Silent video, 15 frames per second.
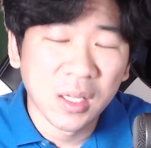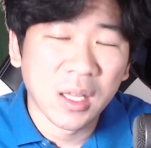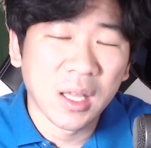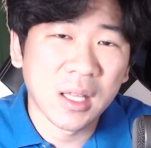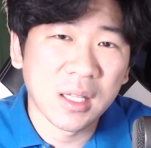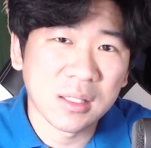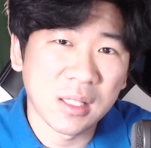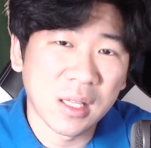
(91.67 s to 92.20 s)

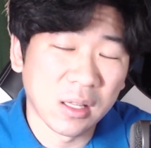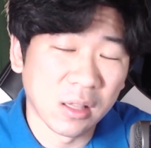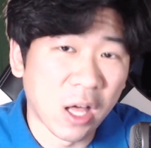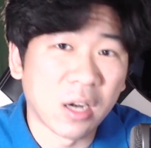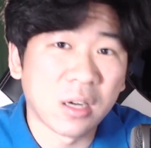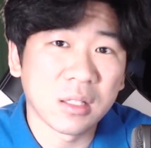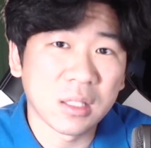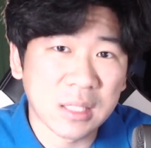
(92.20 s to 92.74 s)
And a
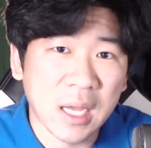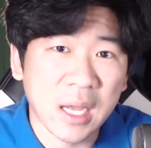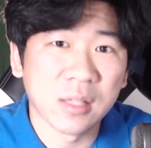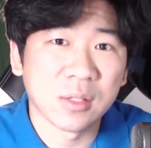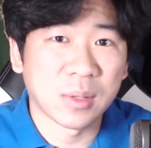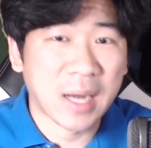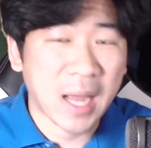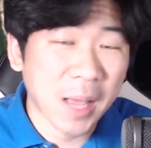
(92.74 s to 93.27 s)
lot of the
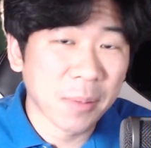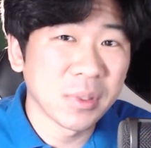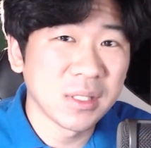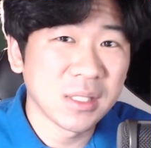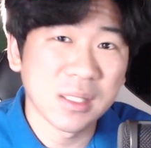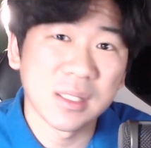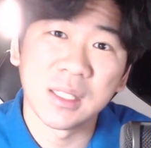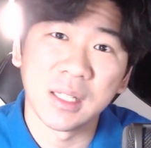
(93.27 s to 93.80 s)
times what
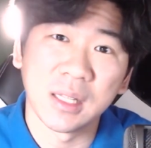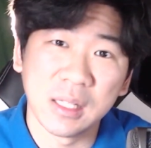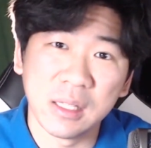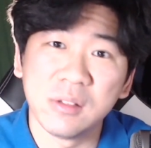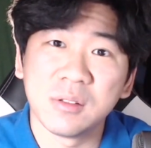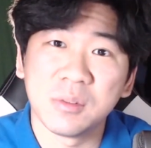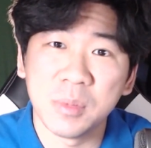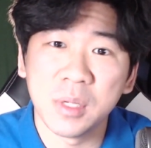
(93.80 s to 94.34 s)
happens is it
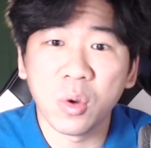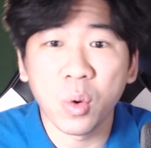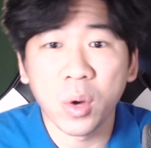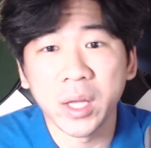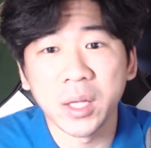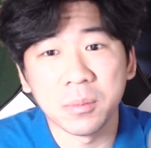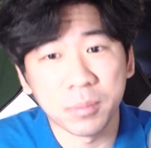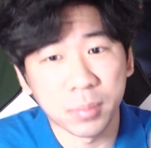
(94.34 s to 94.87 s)
leaves me
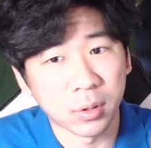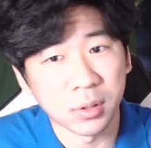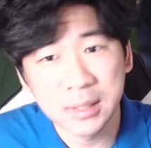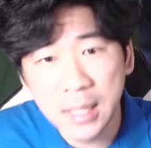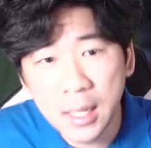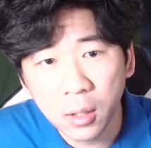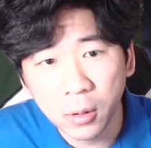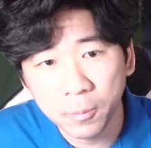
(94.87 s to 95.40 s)
quite
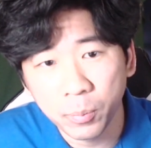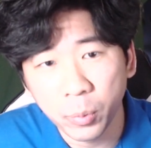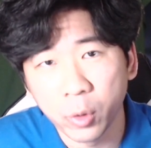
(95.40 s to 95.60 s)
burnt out